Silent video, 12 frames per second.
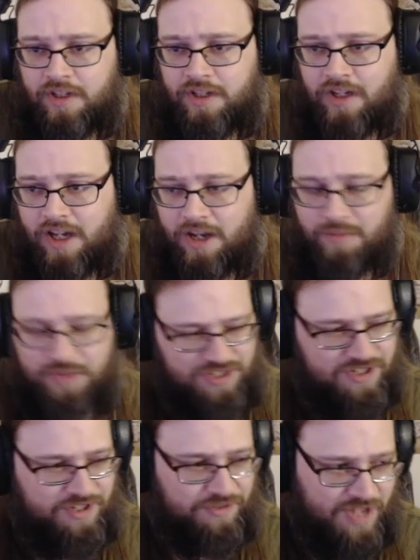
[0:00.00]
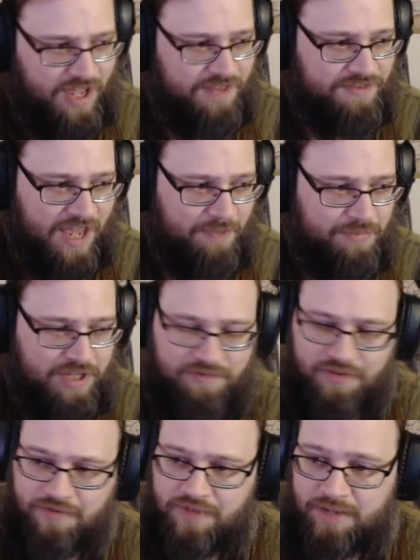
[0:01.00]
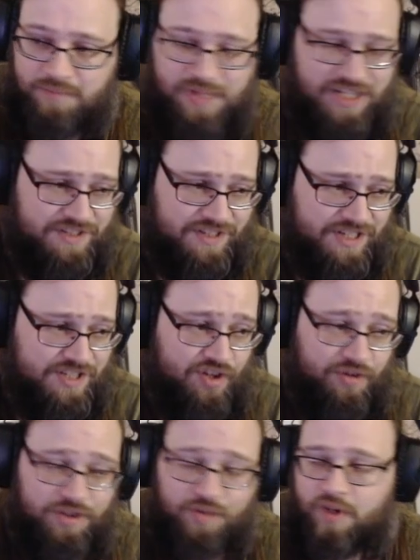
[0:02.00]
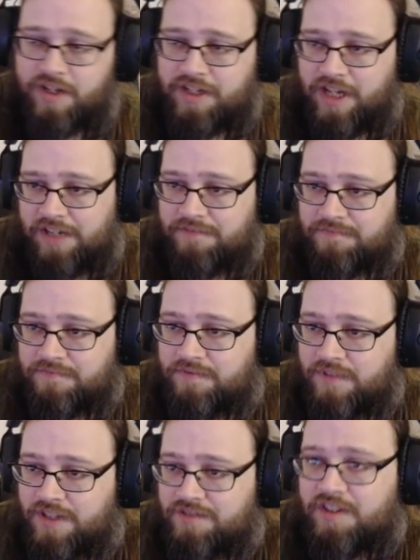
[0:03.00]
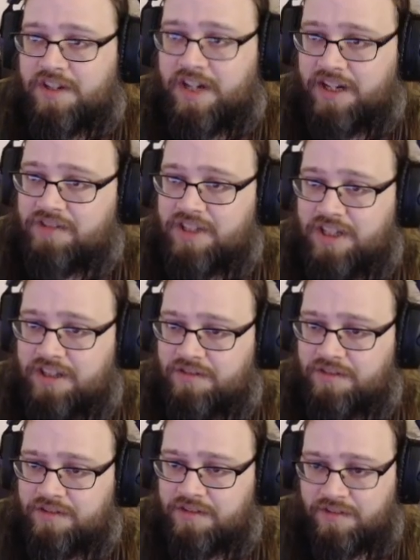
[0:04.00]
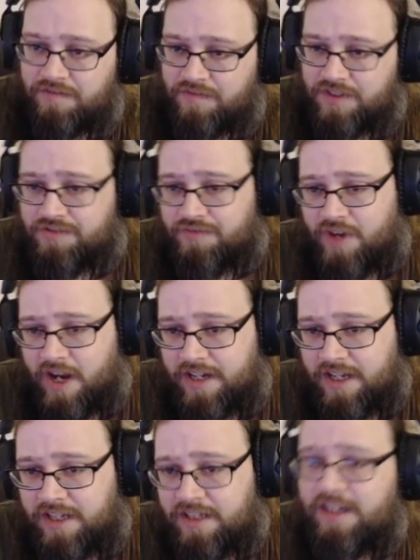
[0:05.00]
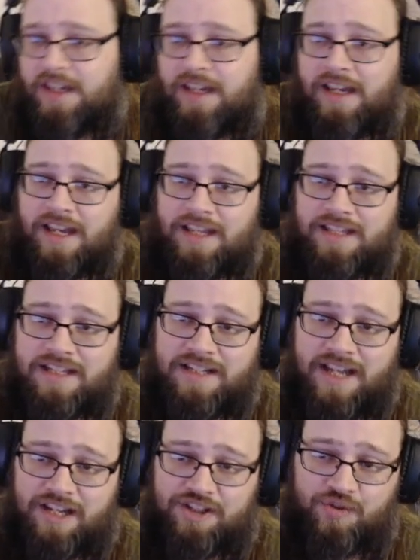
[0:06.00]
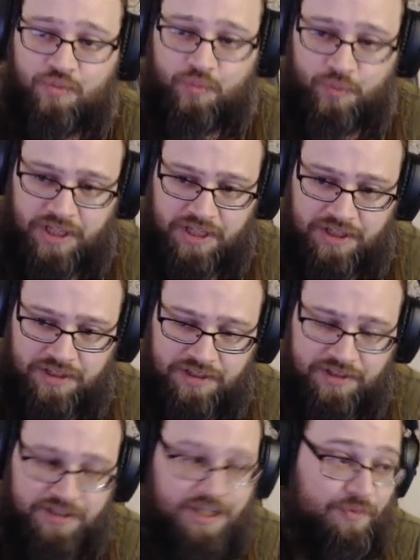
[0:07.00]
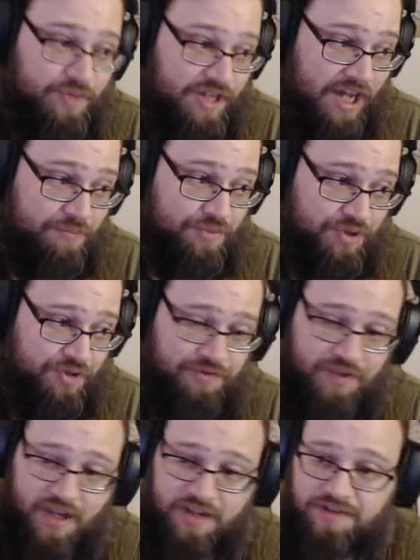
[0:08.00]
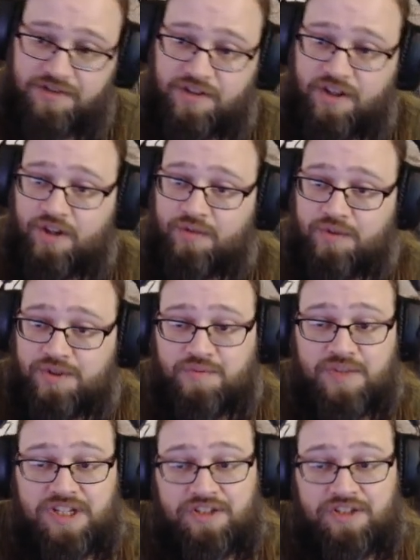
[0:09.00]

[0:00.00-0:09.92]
But it's still not that big of an event because it is only one day. It's the 19th, this Friday. And then next week, we got Brewfest, which we